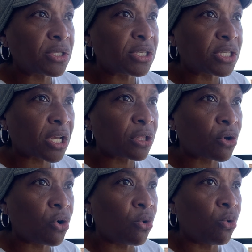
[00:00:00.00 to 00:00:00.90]

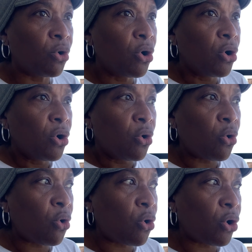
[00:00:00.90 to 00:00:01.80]
cyclical
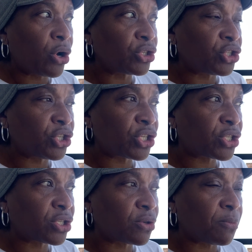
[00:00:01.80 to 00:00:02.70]
or
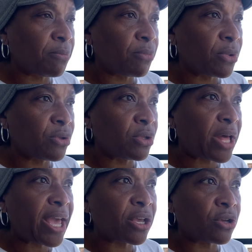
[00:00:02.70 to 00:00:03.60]
just
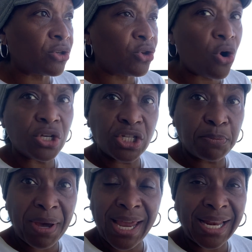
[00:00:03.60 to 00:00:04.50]
like you're just
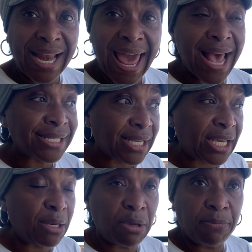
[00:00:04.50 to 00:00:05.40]
painted as the
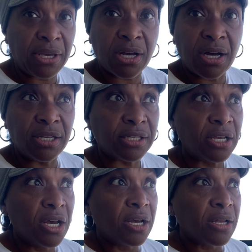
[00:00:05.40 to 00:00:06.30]
enemy because
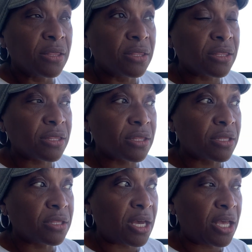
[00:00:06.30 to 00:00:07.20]

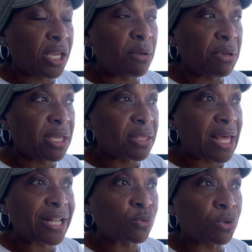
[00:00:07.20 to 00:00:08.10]
the enemy
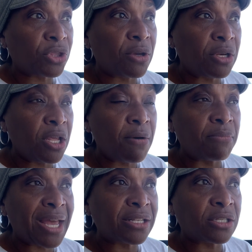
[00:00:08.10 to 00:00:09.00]
that's within them
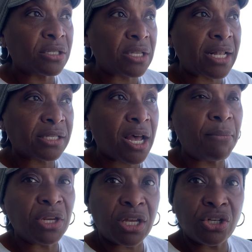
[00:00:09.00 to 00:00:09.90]
that's that's
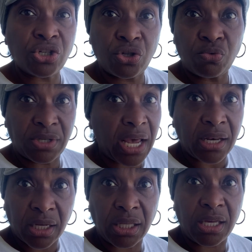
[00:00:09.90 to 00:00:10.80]
coming against you
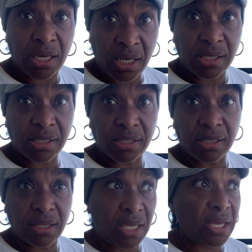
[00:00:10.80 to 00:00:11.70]
technically is
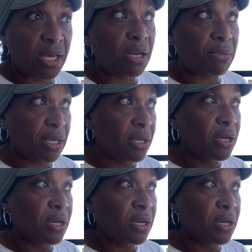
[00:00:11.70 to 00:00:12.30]
the enemy